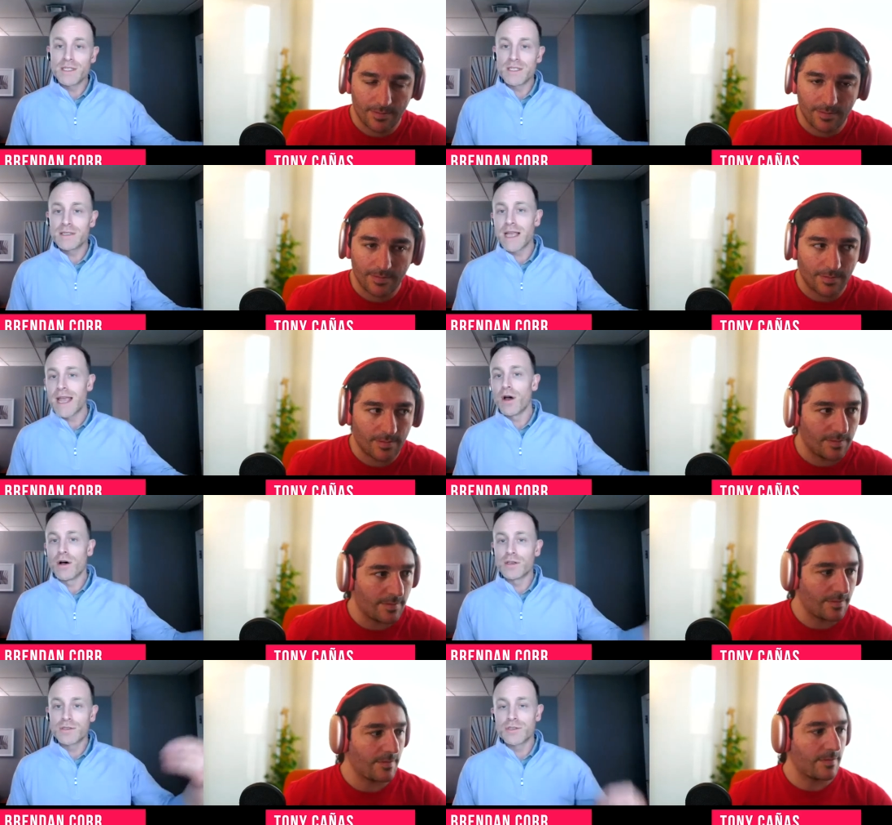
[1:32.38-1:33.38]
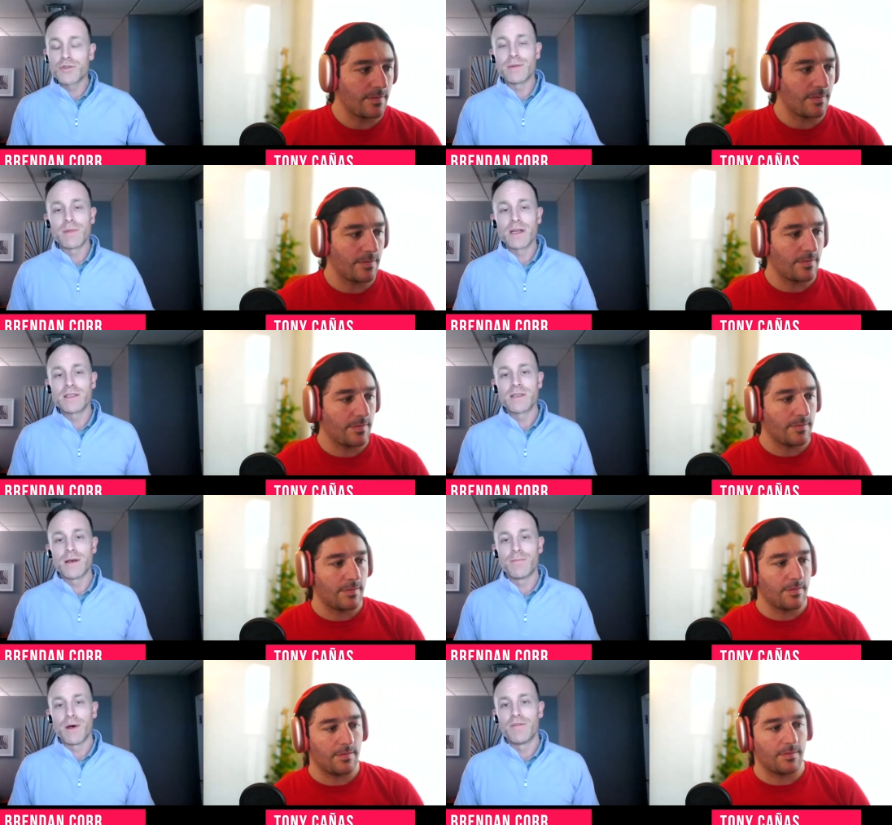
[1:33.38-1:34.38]
Speaker 1: business and also streamlines
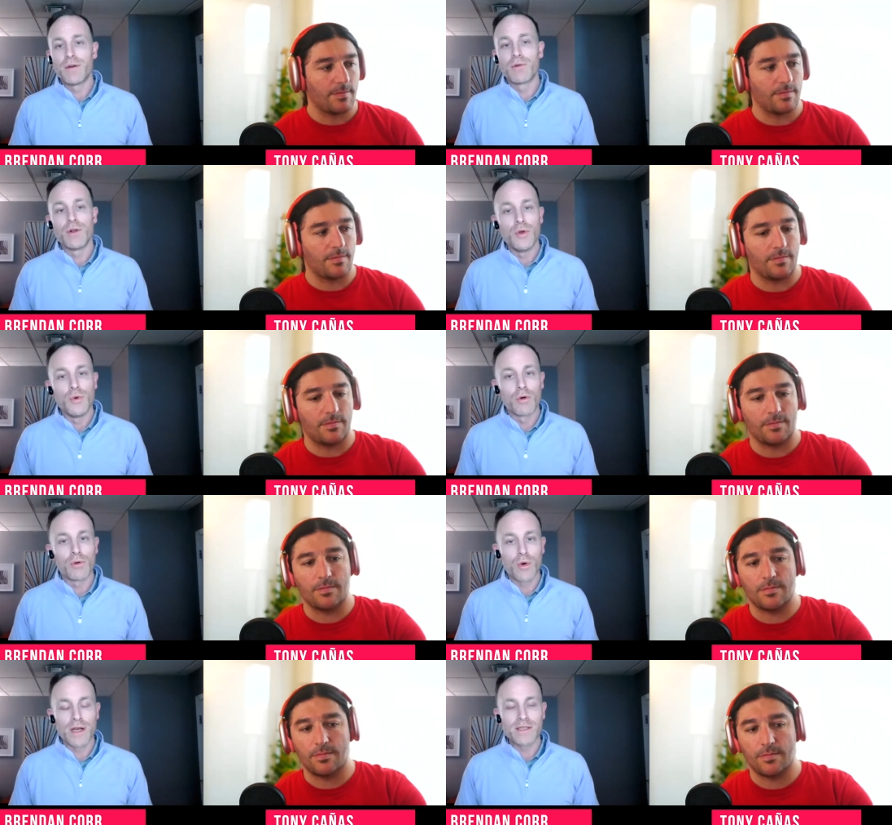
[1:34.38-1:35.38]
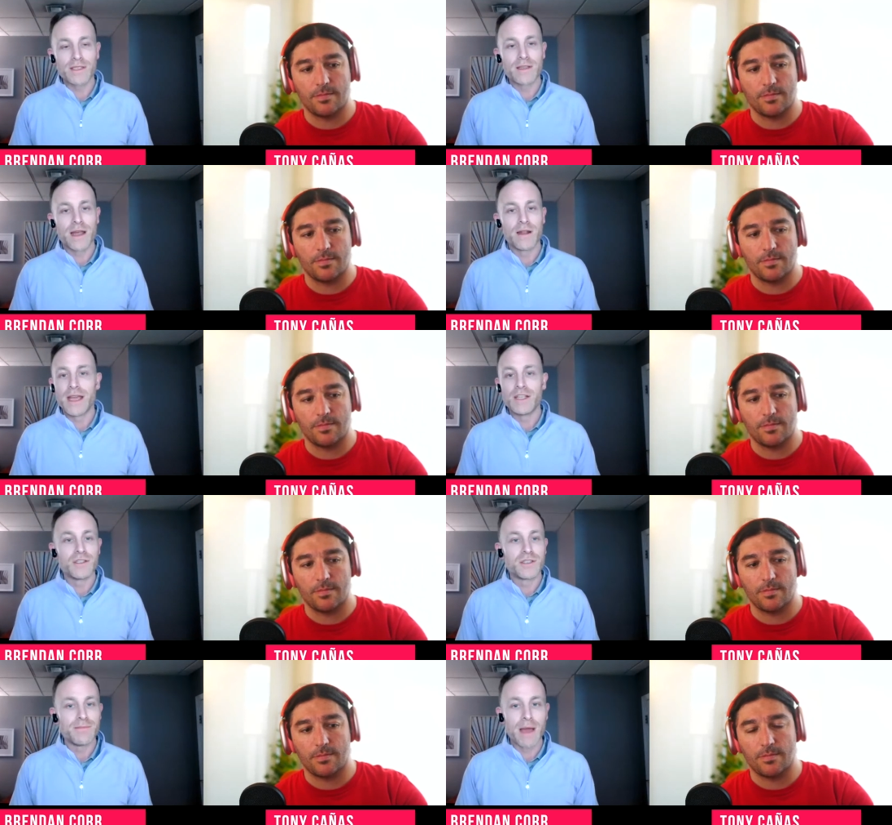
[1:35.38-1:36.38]
some of the renewal requests that an
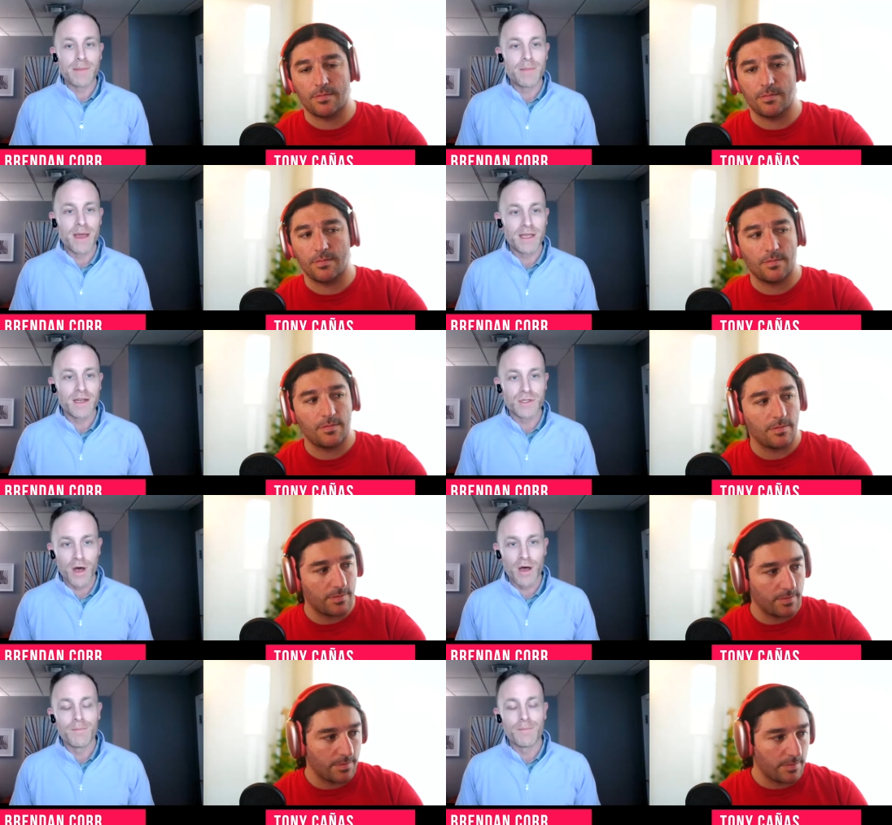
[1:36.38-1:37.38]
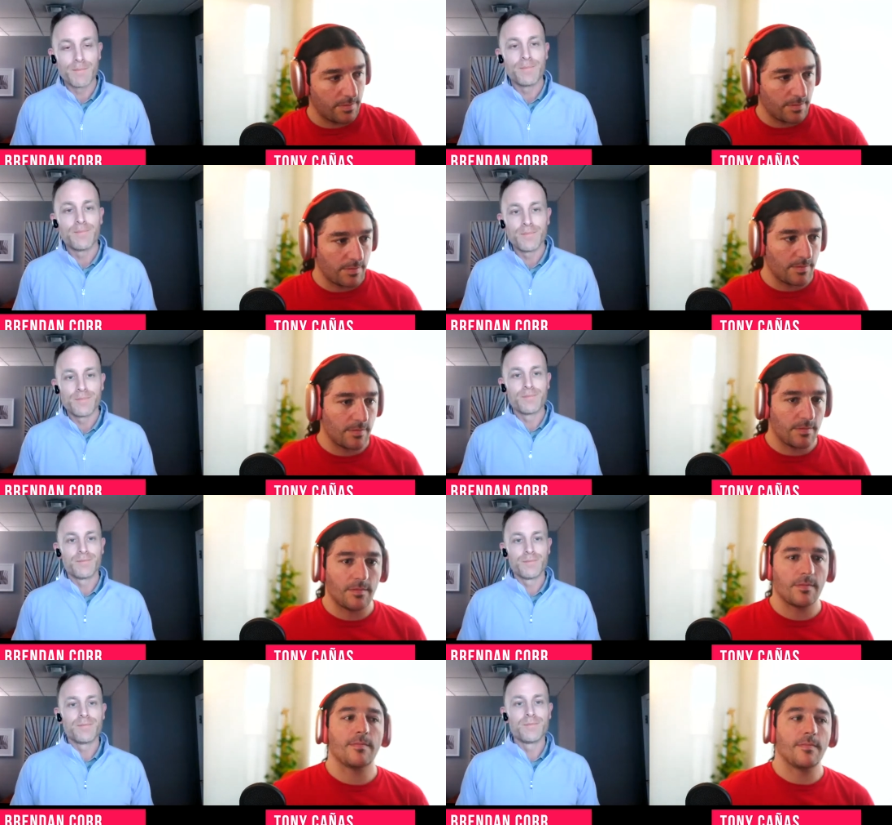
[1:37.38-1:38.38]
agency might be making as well
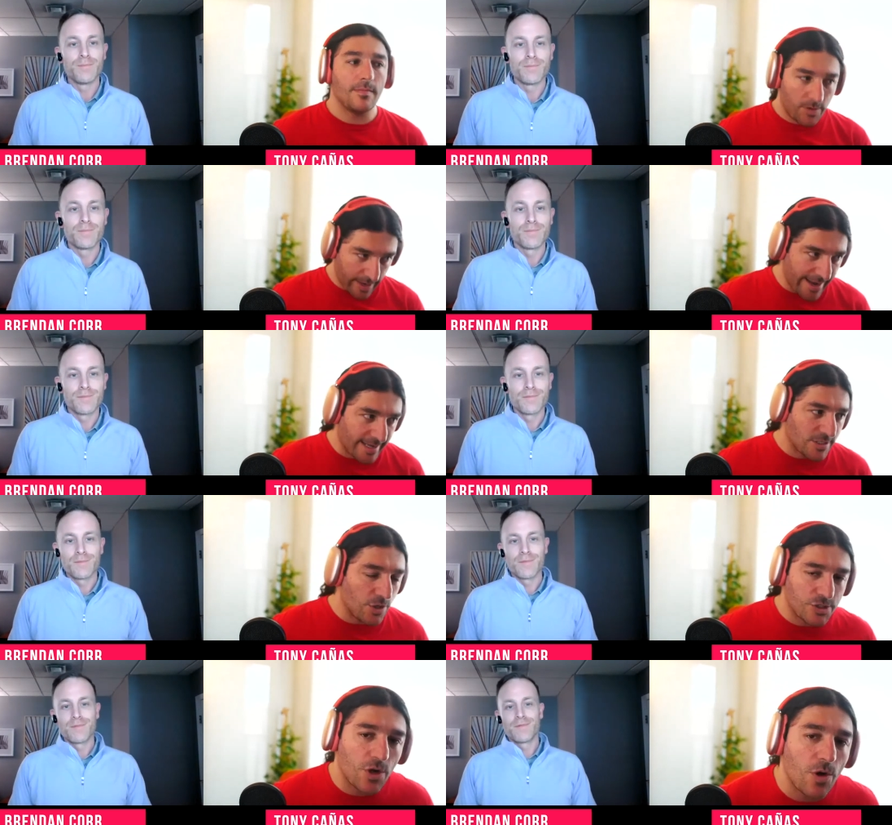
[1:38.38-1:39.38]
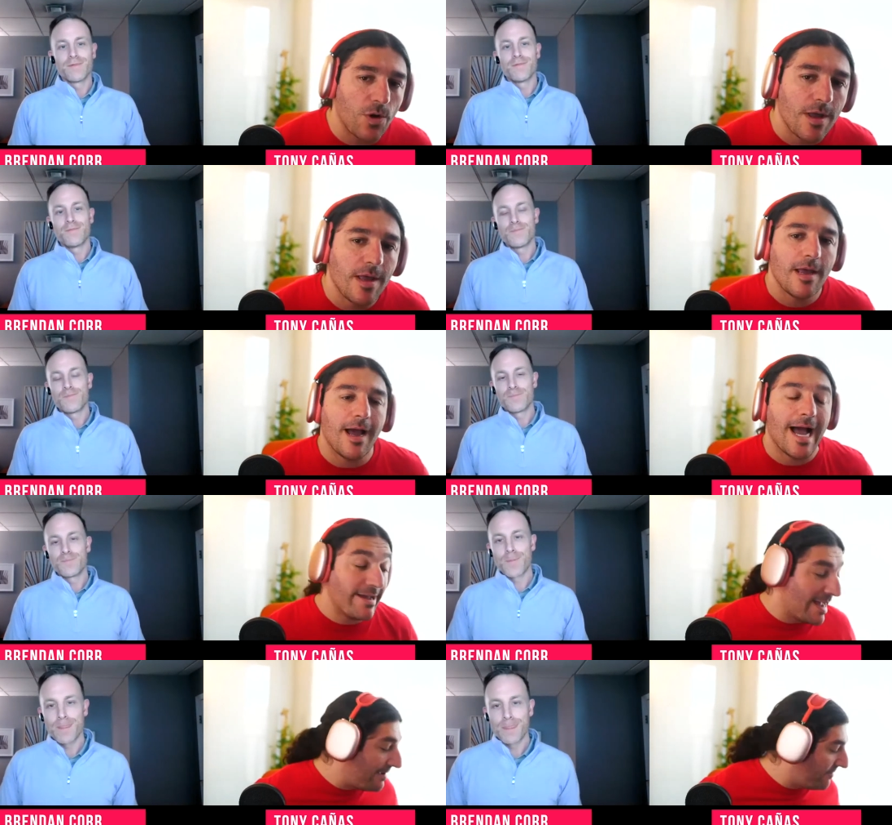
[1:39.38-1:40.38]
Speaker 2: okay so so I, i
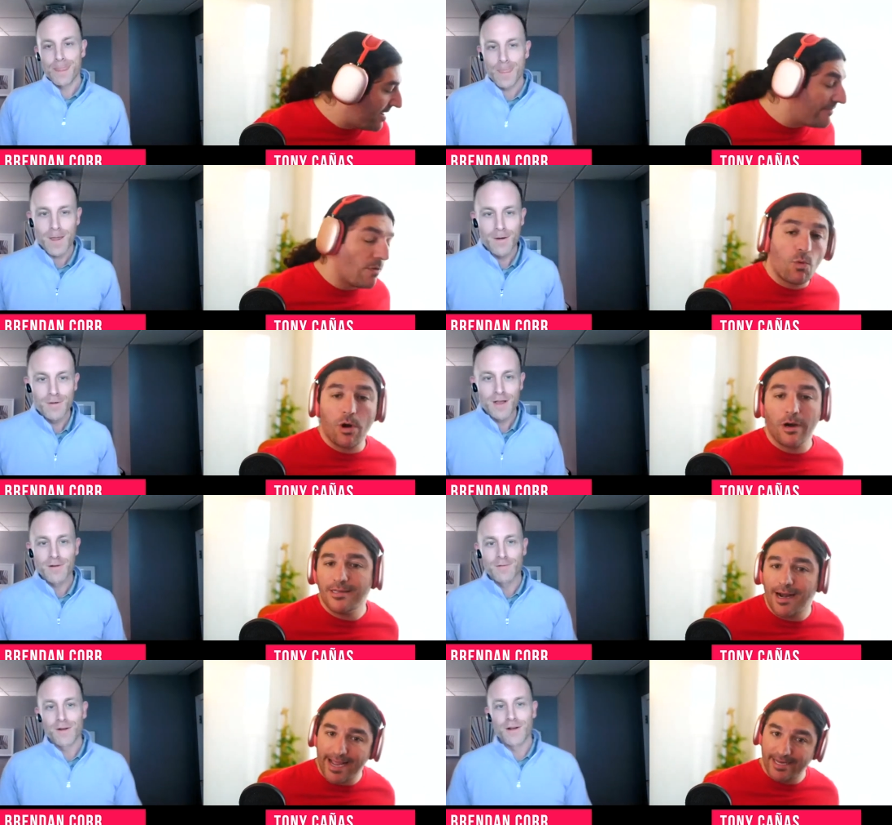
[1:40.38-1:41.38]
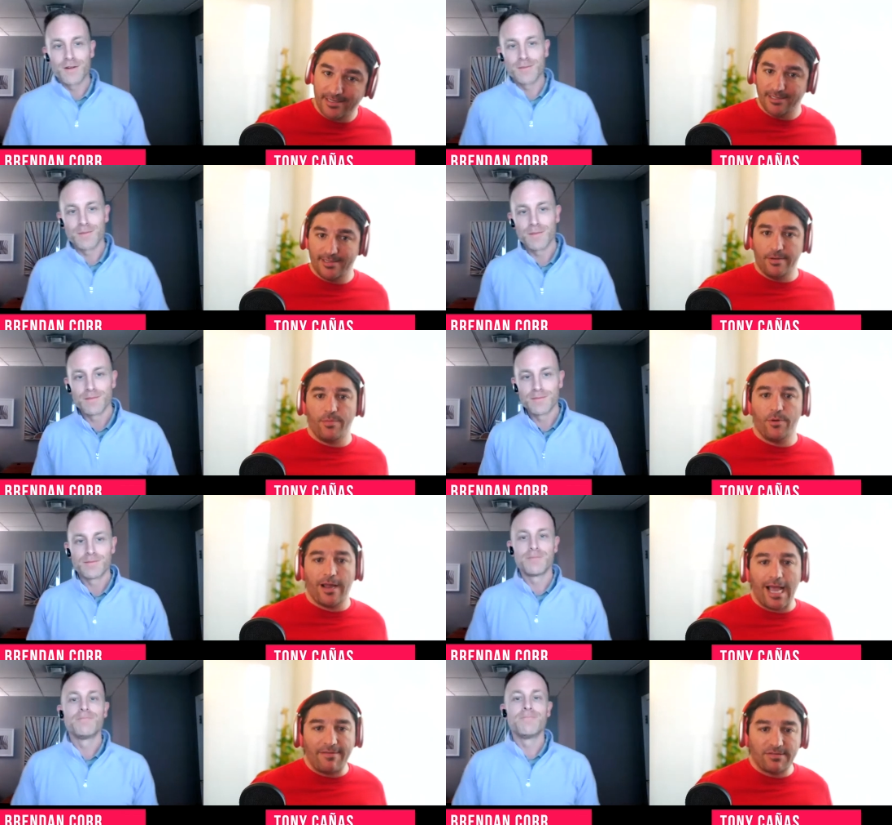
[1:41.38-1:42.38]
have never worked at an agency, but I,
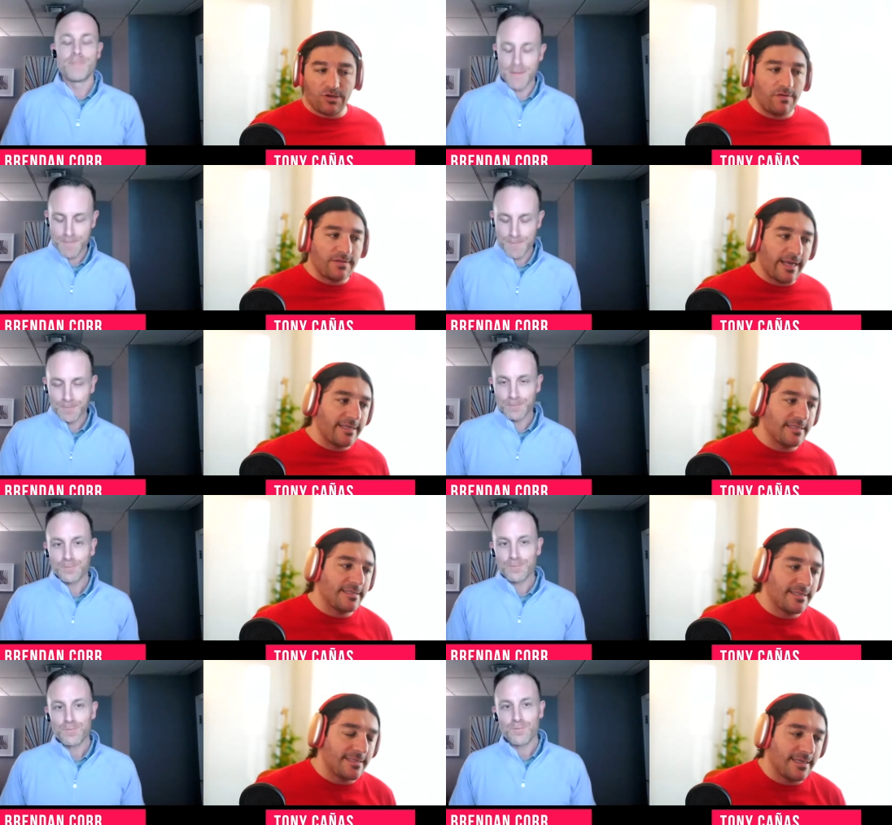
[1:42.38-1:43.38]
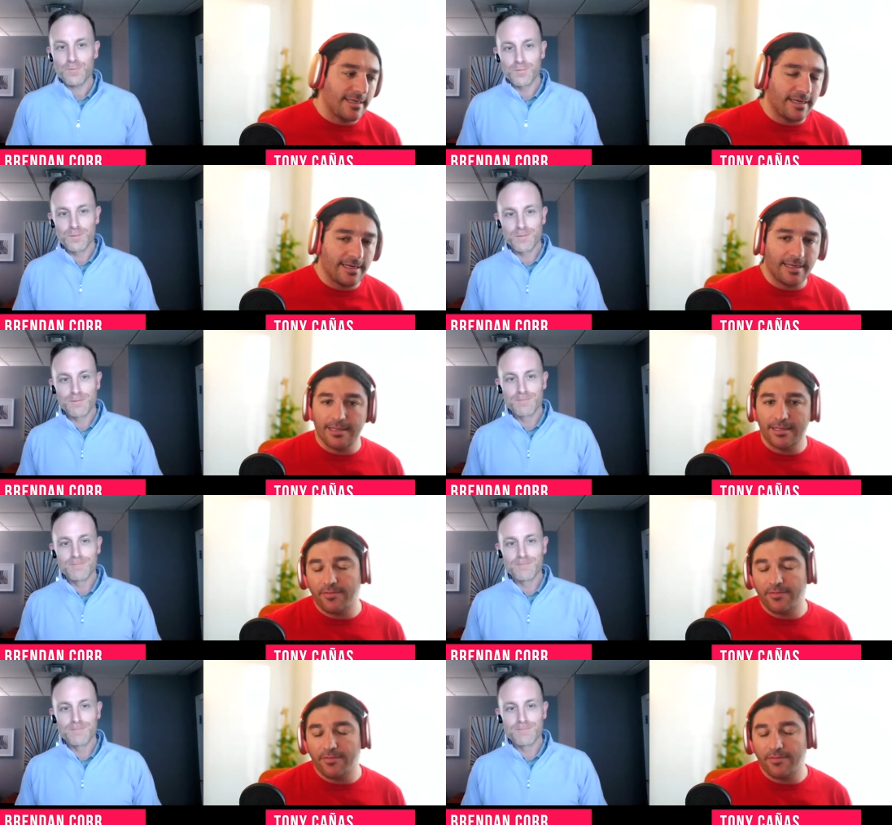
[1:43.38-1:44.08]
have served agencies in, in, in different